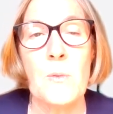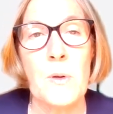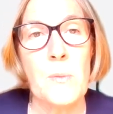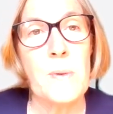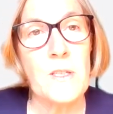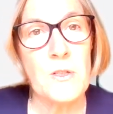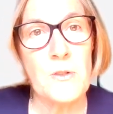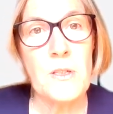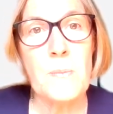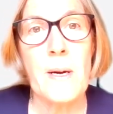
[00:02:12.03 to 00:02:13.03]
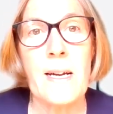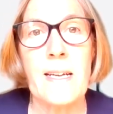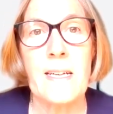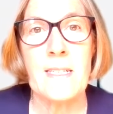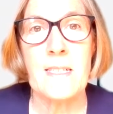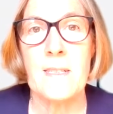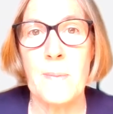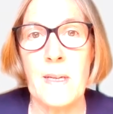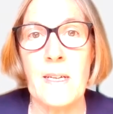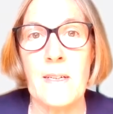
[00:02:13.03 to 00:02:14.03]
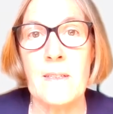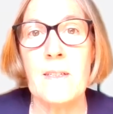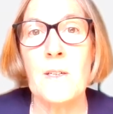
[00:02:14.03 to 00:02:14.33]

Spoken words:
We will be joined by a guest speaker